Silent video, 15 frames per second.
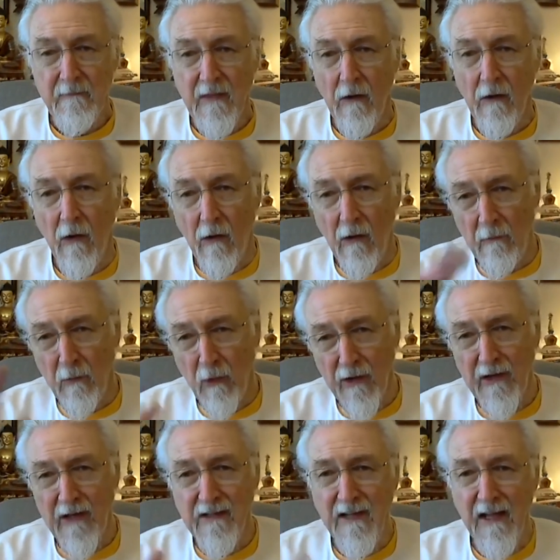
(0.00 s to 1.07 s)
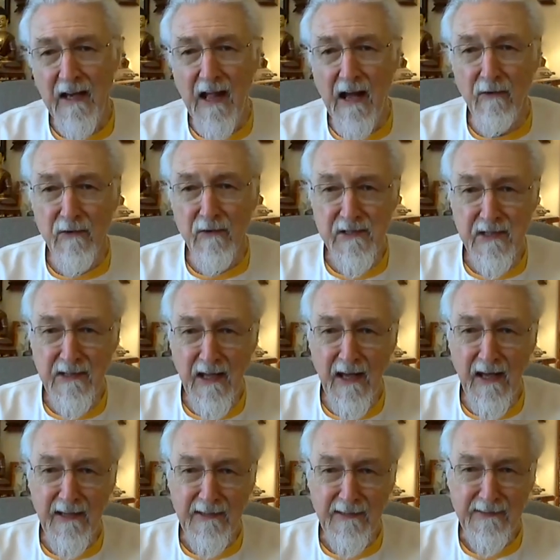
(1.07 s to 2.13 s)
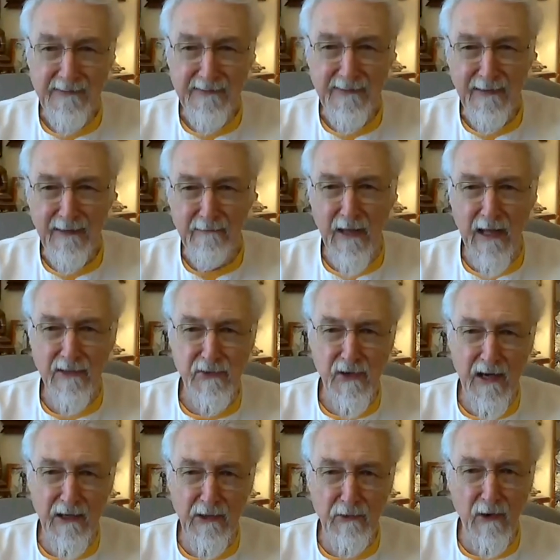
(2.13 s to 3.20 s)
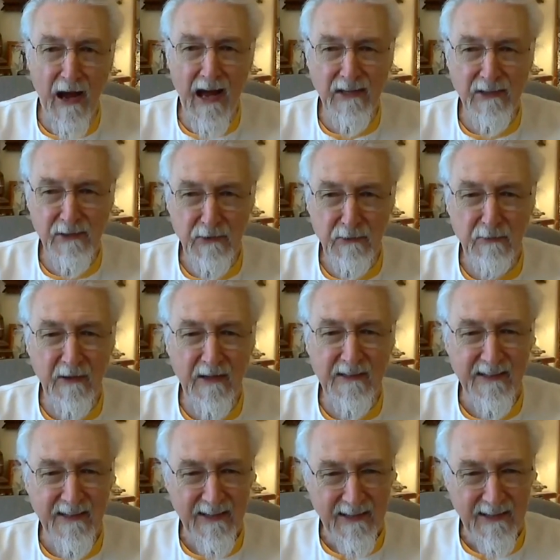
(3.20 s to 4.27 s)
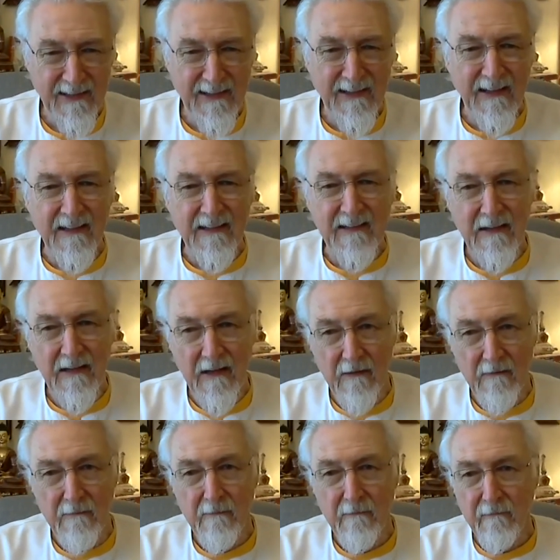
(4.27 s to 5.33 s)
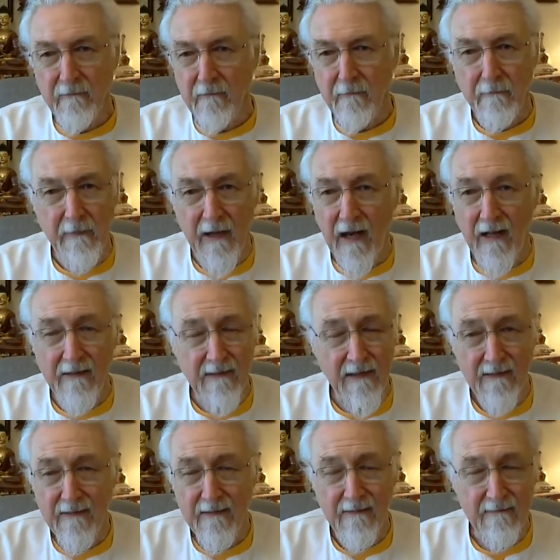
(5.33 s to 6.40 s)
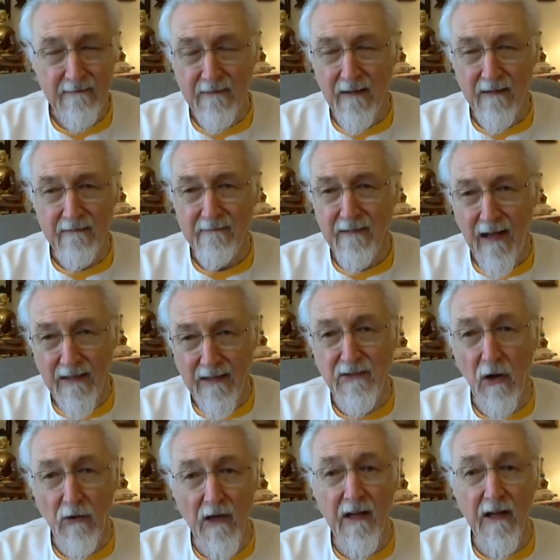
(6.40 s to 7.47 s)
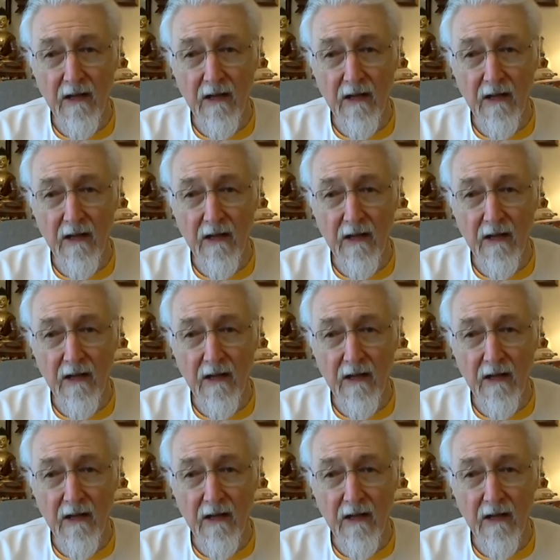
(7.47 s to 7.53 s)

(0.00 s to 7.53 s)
Oh, I'm working 10 hours a day. I'm not trying to grind you, but you know but I totally